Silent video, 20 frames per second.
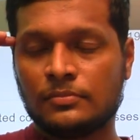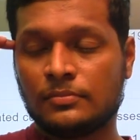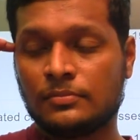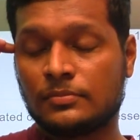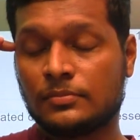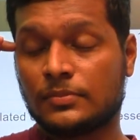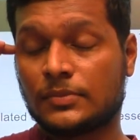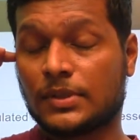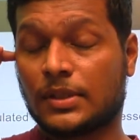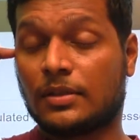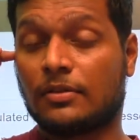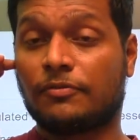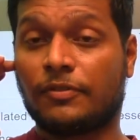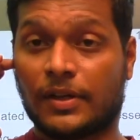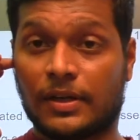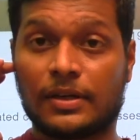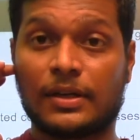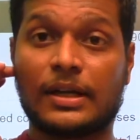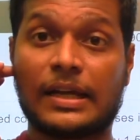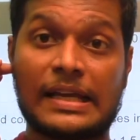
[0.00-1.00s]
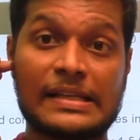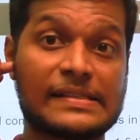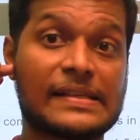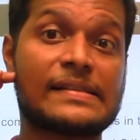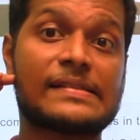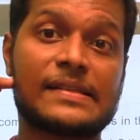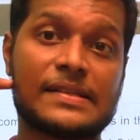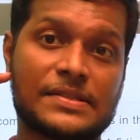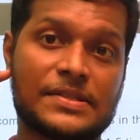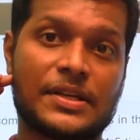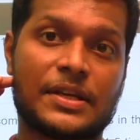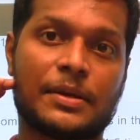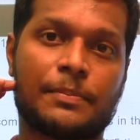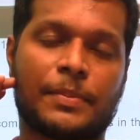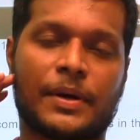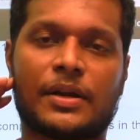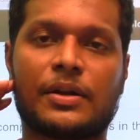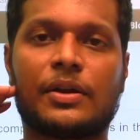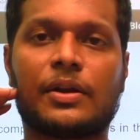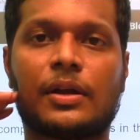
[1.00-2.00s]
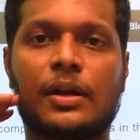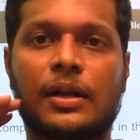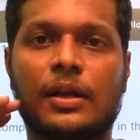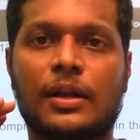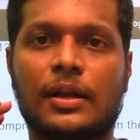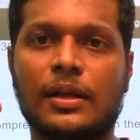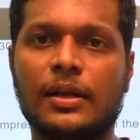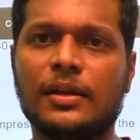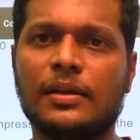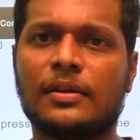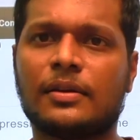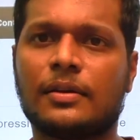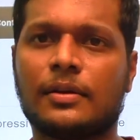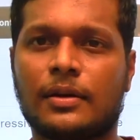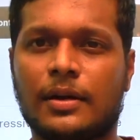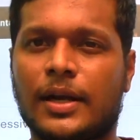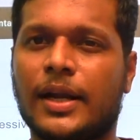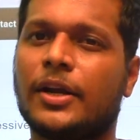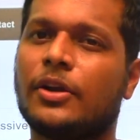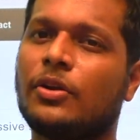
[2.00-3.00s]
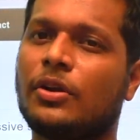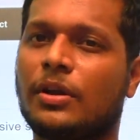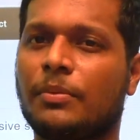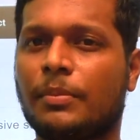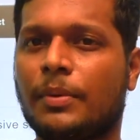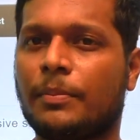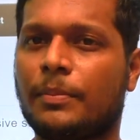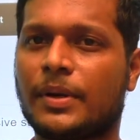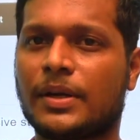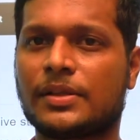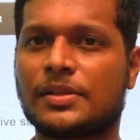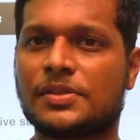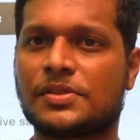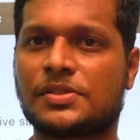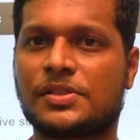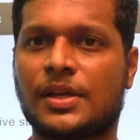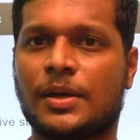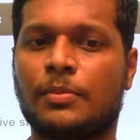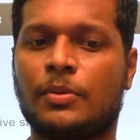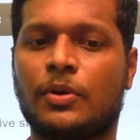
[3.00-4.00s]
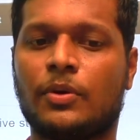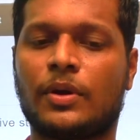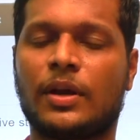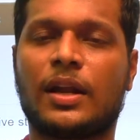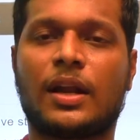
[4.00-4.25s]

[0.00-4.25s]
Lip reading: SSC JEE particularly, try to remember this table, okay.